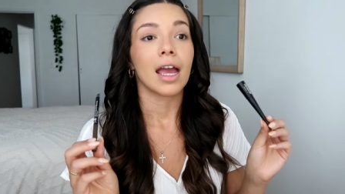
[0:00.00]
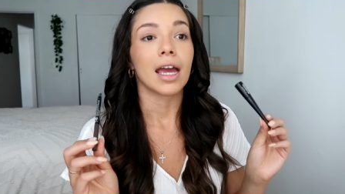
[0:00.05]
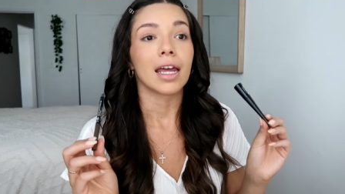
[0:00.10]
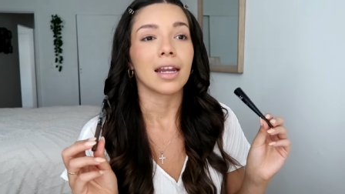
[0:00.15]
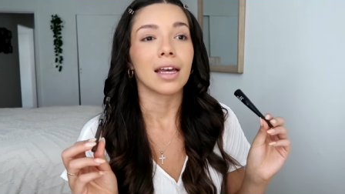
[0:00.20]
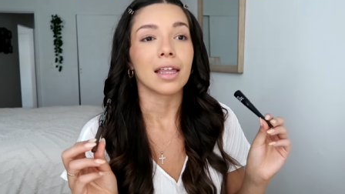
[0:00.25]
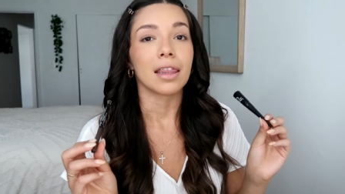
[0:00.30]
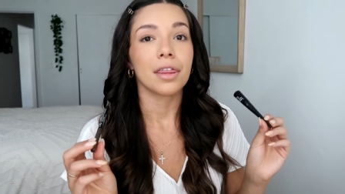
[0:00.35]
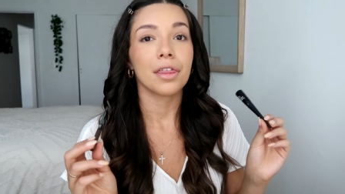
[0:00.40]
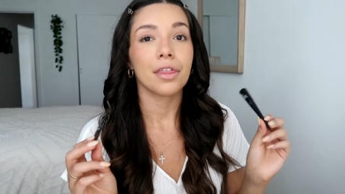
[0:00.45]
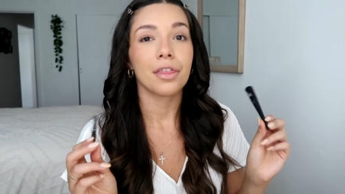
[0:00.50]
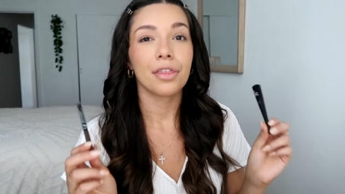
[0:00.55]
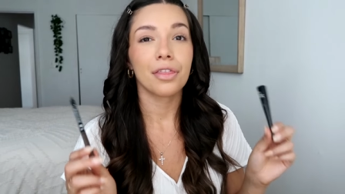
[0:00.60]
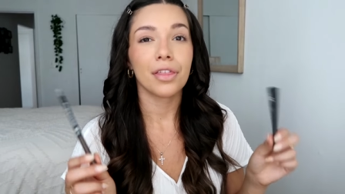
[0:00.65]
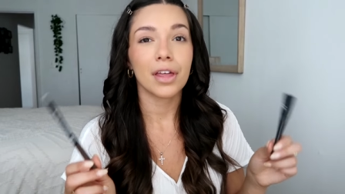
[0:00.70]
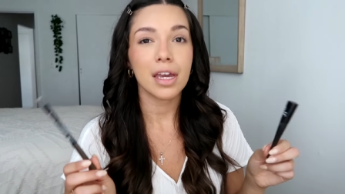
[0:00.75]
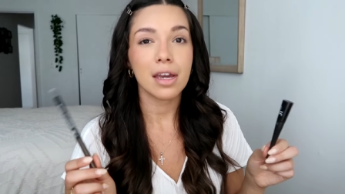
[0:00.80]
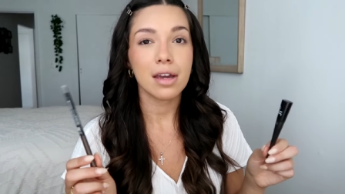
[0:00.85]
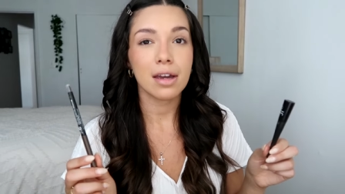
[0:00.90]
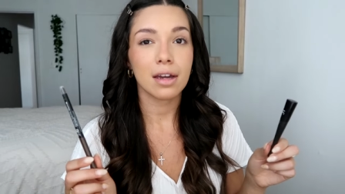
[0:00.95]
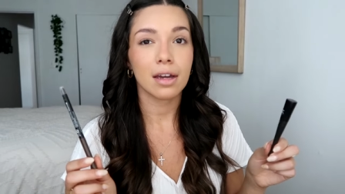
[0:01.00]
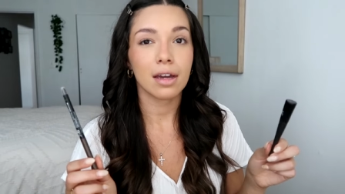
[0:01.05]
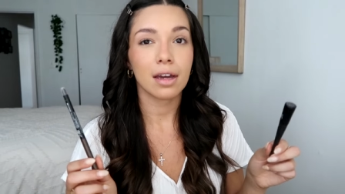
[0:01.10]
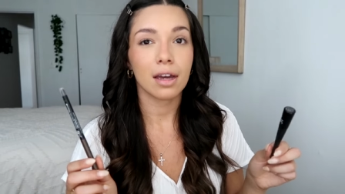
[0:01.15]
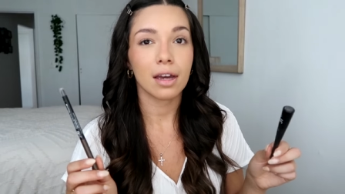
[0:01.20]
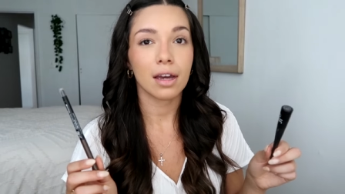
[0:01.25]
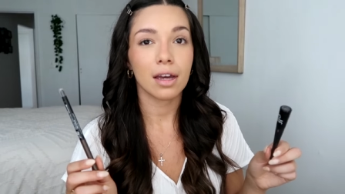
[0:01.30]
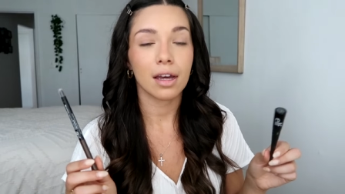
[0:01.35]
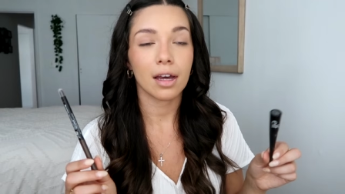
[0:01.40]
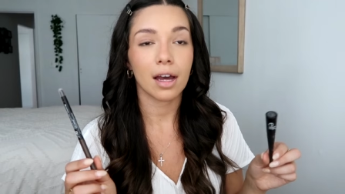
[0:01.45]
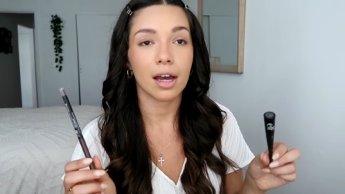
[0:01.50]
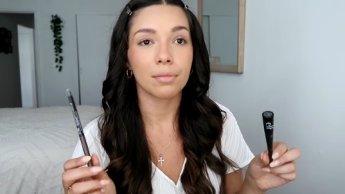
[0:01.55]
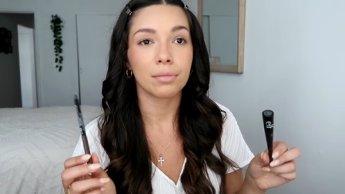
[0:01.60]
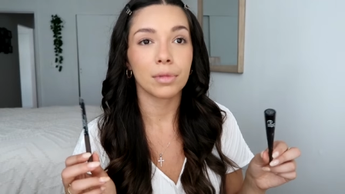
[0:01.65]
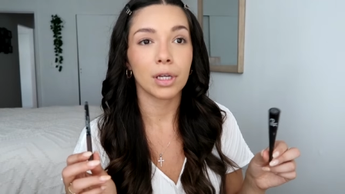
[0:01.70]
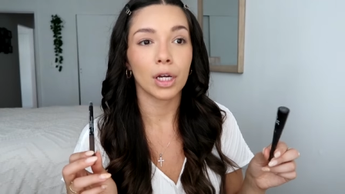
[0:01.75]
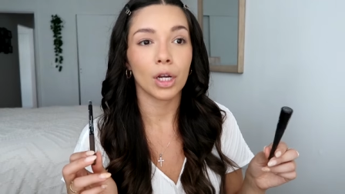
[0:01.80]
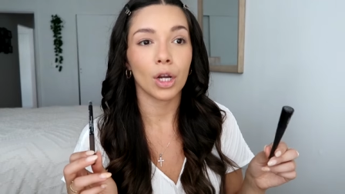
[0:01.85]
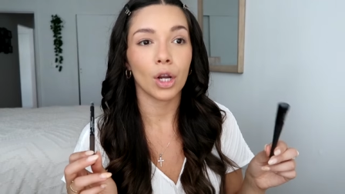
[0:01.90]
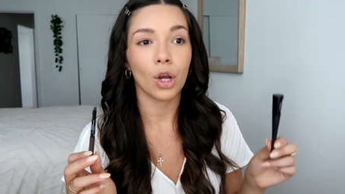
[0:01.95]
And I think
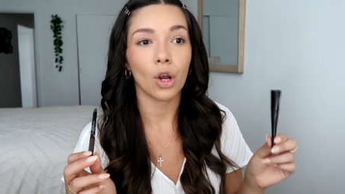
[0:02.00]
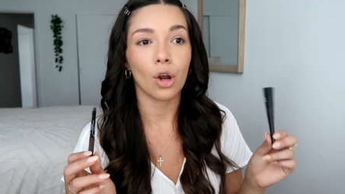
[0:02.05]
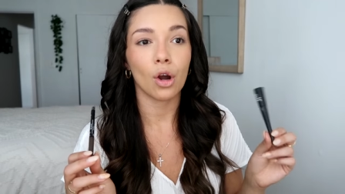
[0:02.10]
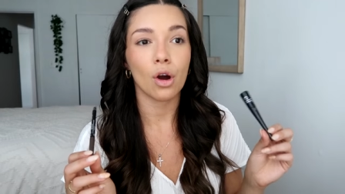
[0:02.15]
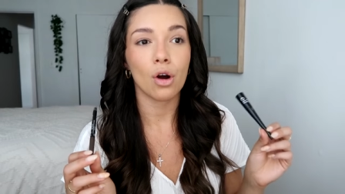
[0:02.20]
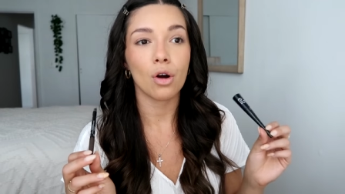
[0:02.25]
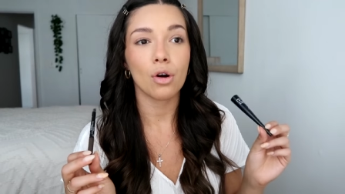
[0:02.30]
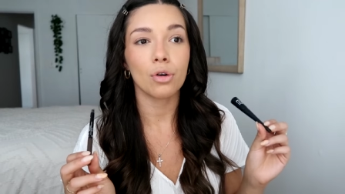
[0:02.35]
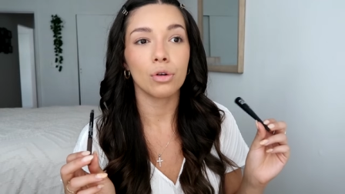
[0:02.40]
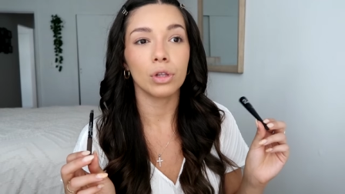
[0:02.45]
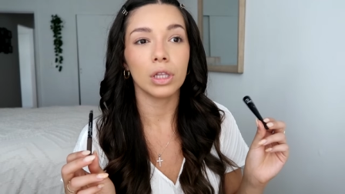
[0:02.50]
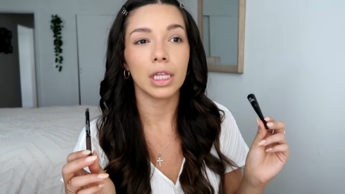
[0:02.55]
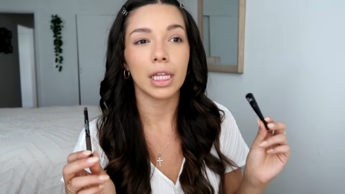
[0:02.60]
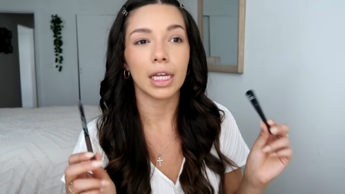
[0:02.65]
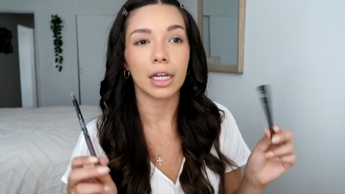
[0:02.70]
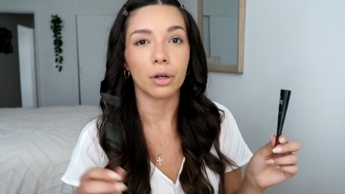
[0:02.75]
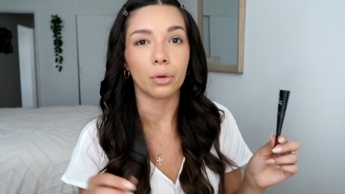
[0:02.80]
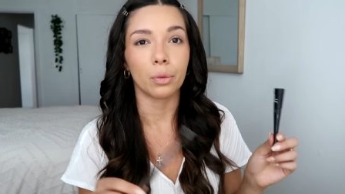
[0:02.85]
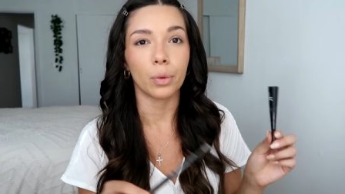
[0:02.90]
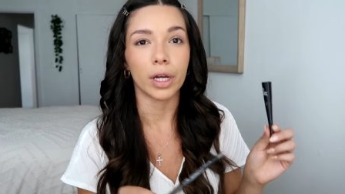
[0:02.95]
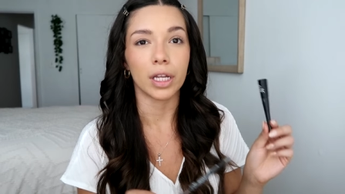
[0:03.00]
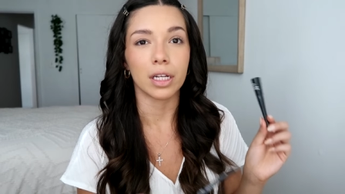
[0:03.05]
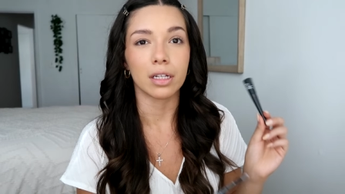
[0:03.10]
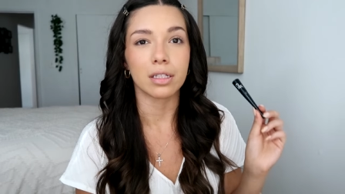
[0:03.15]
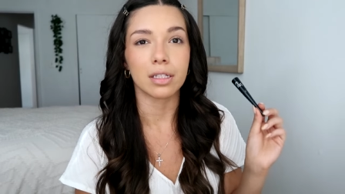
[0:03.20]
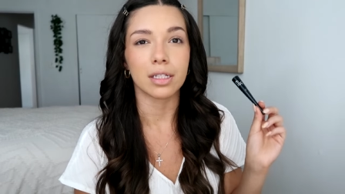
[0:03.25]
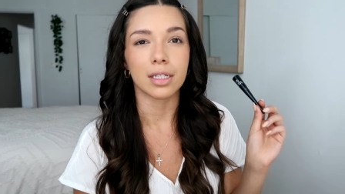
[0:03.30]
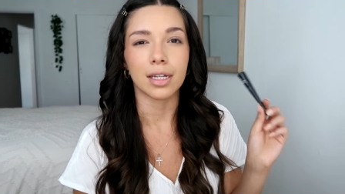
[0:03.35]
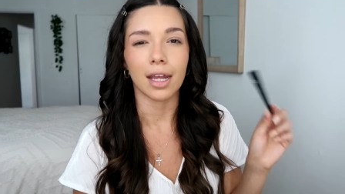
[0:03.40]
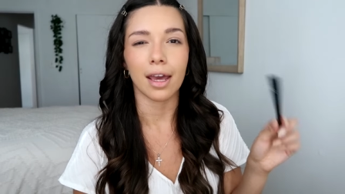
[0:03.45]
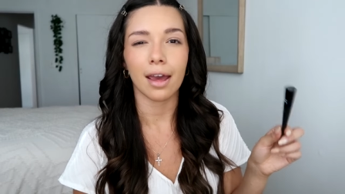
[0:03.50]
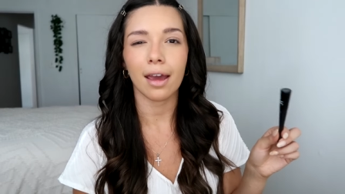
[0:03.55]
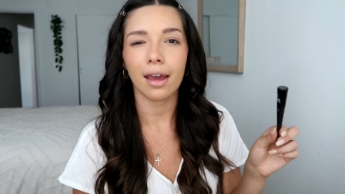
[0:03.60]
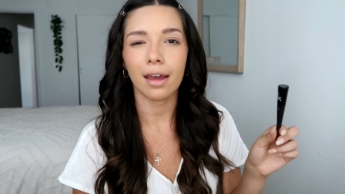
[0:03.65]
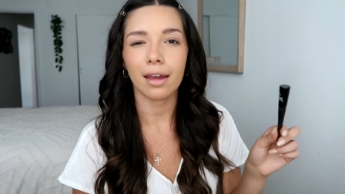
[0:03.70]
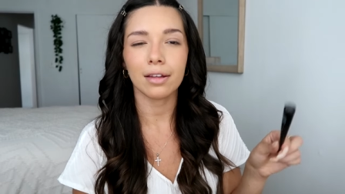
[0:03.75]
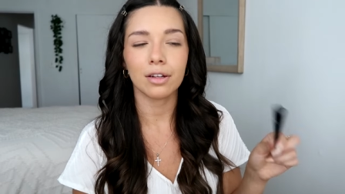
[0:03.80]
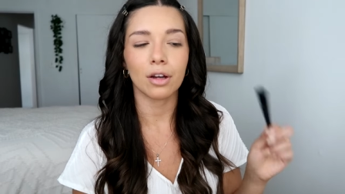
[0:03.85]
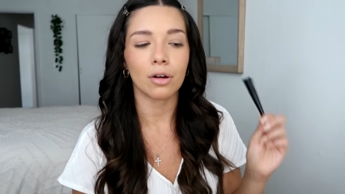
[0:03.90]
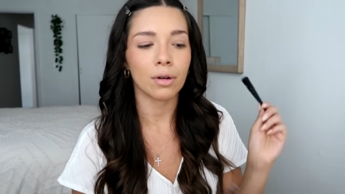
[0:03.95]
I'm gonna go liquid
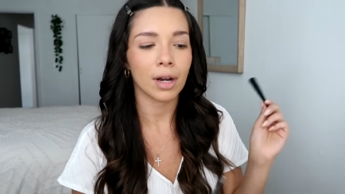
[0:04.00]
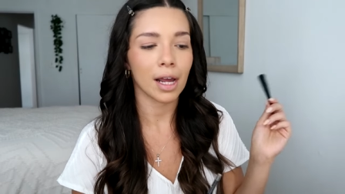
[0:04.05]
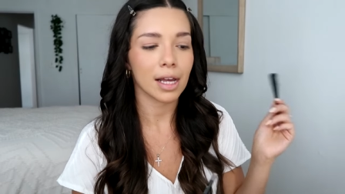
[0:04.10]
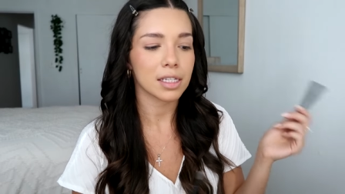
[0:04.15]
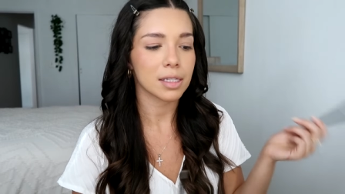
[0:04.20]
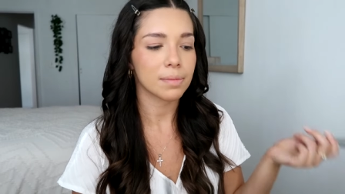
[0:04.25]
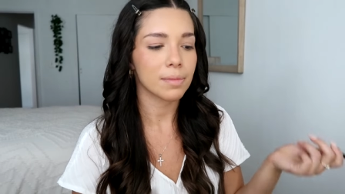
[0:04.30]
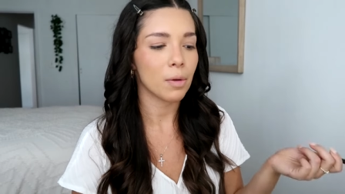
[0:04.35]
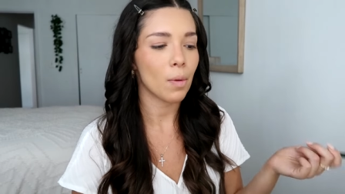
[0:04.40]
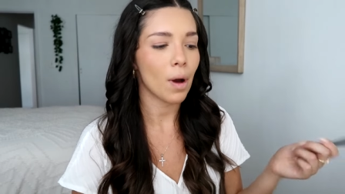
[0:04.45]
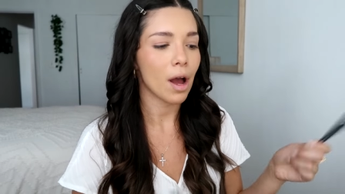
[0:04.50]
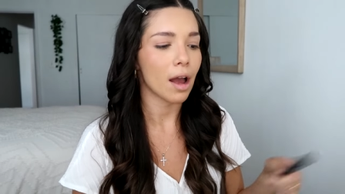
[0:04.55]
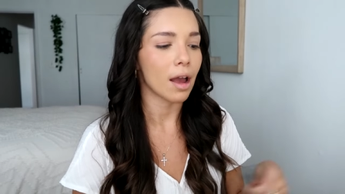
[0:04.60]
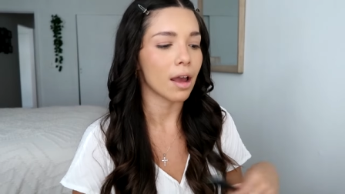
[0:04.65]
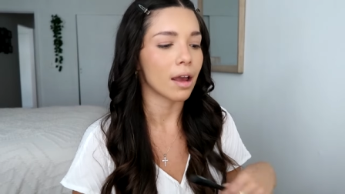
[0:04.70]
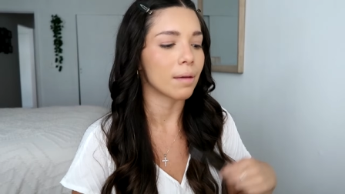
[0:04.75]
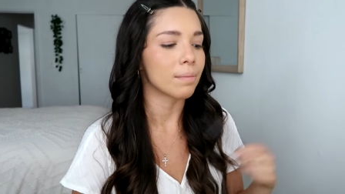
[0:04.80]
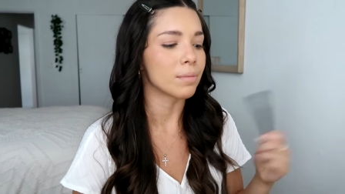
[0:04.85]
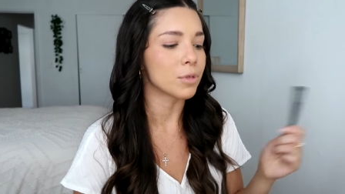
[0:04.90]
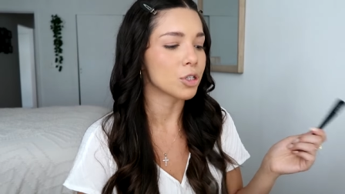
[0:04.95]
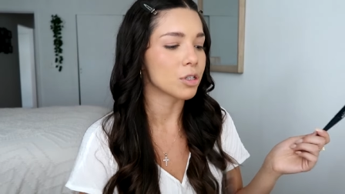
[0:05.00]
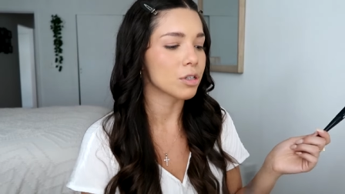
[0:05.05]
today. Don't ask me why,